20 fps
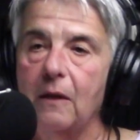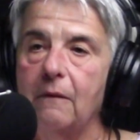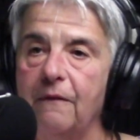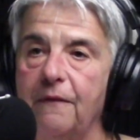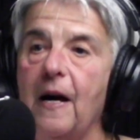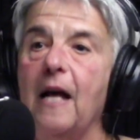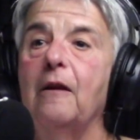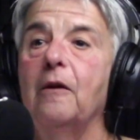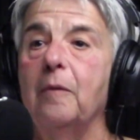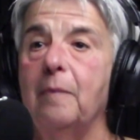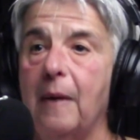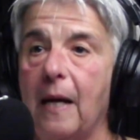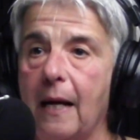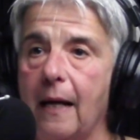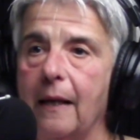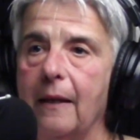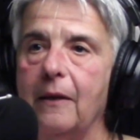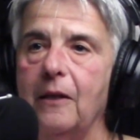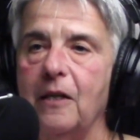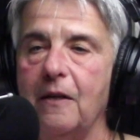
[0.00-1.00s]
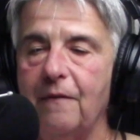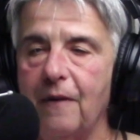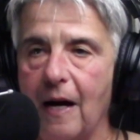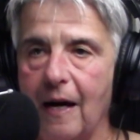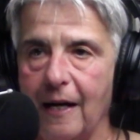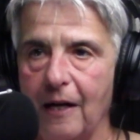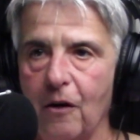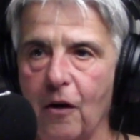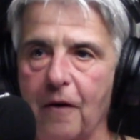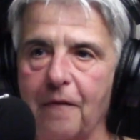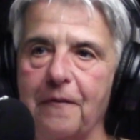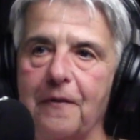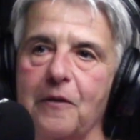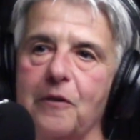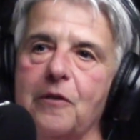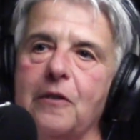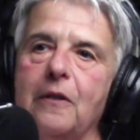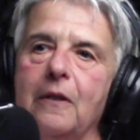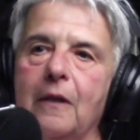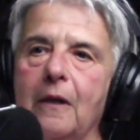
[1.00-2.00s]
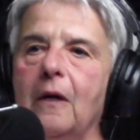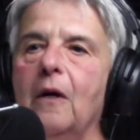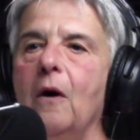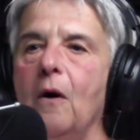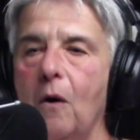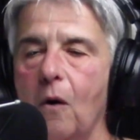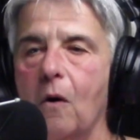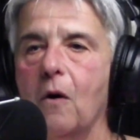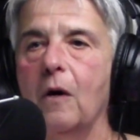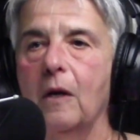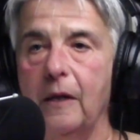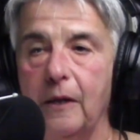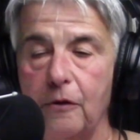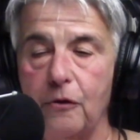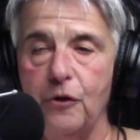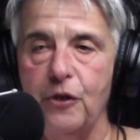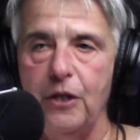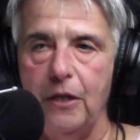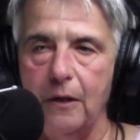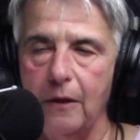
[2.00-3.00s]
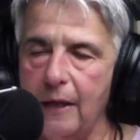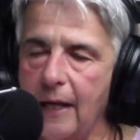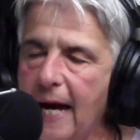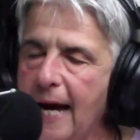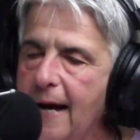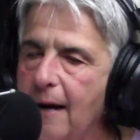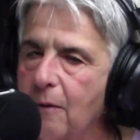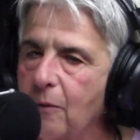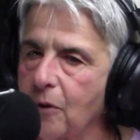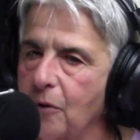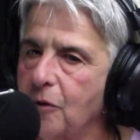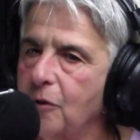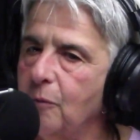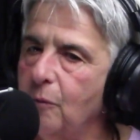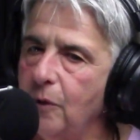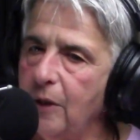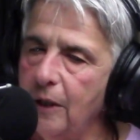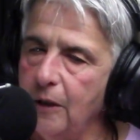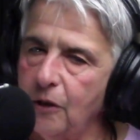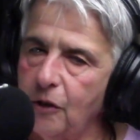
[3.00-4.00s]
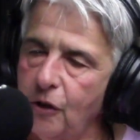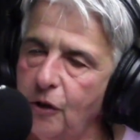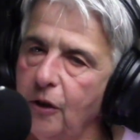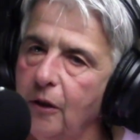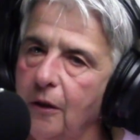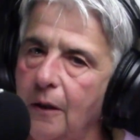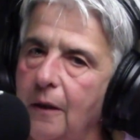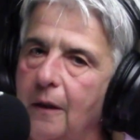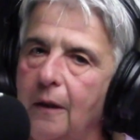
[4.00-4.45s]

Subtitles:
followed by the divine office or liturgy of the hours, which